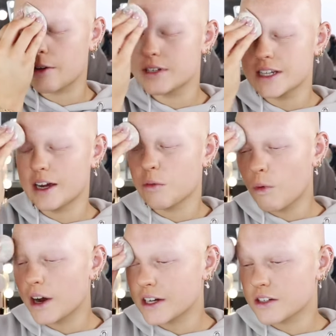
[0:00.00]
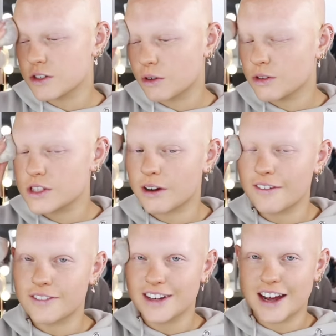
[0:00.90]
was like one years old, so
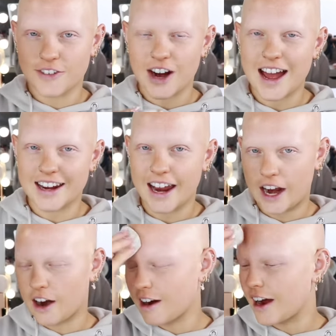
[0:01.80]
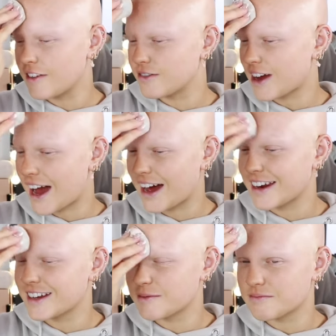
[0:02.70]
I've never had hair. I've had
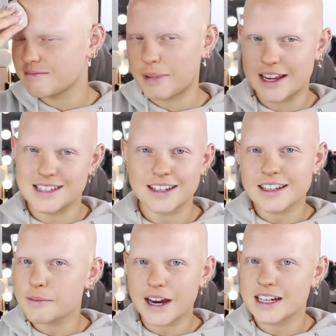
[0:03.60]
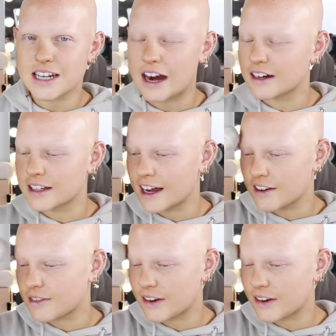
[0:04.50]
it basically my entire life.